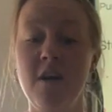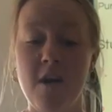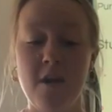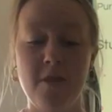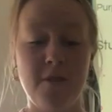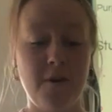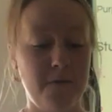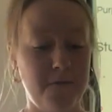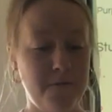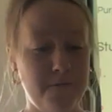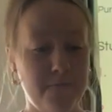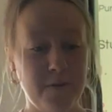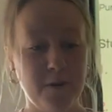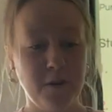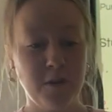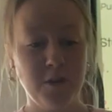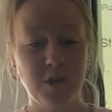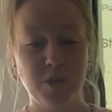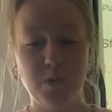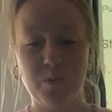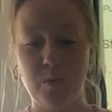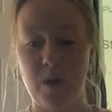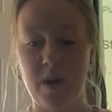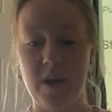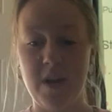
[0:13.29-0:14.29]
The
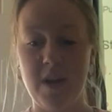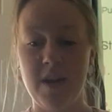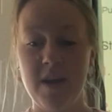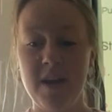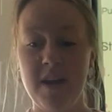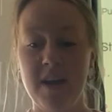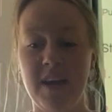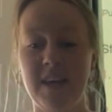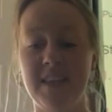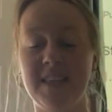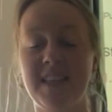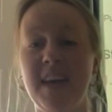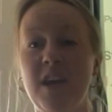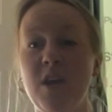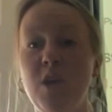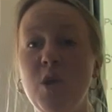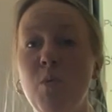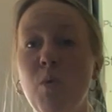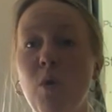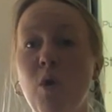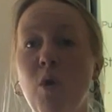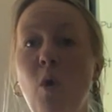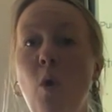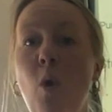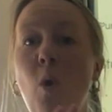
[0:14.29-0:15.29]
first one is that you
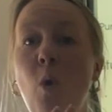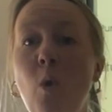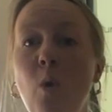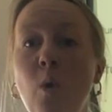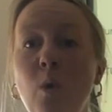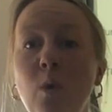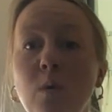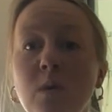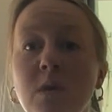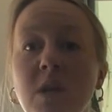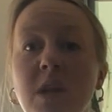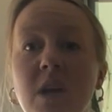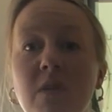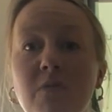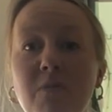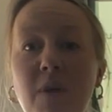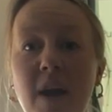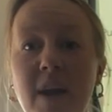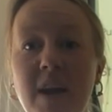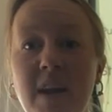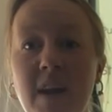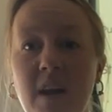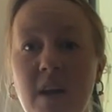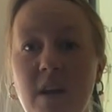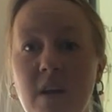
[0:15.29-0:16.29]
are only
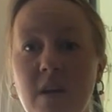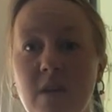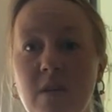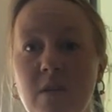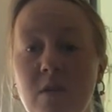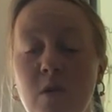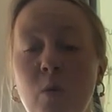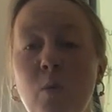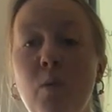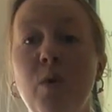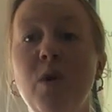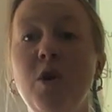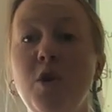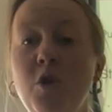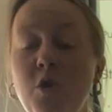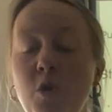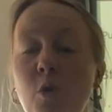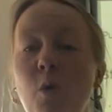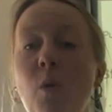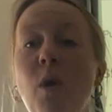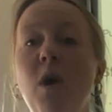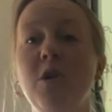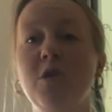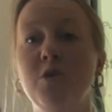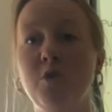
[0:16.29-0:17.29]
writing when
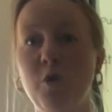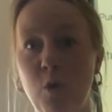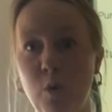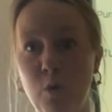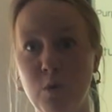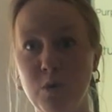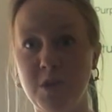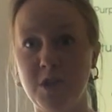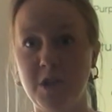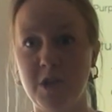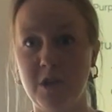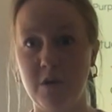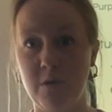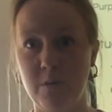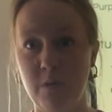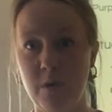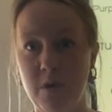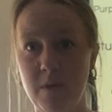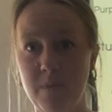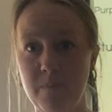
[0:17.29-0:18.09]
you are told to.